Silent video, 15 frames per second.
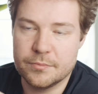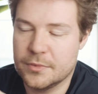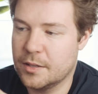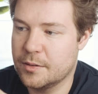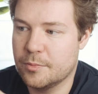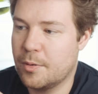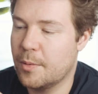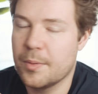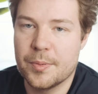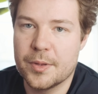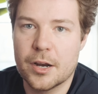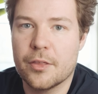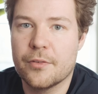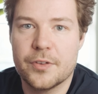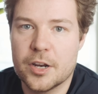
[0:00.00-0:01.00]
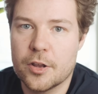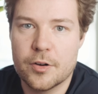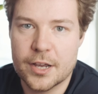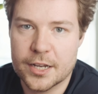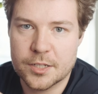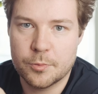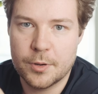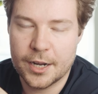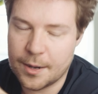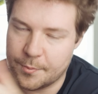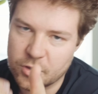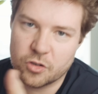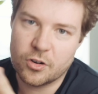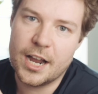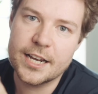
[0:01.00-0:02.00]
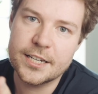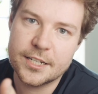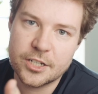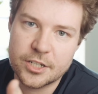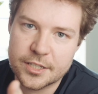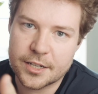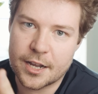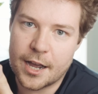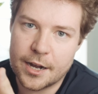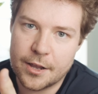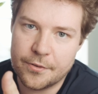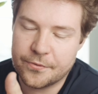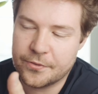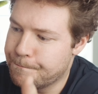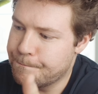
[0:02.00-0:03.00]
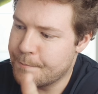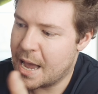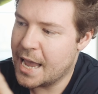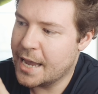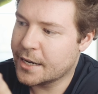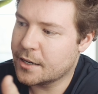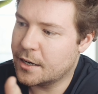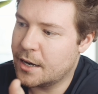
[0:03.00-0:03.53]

There'll probably be another video next week. I'm trying to just kind of make,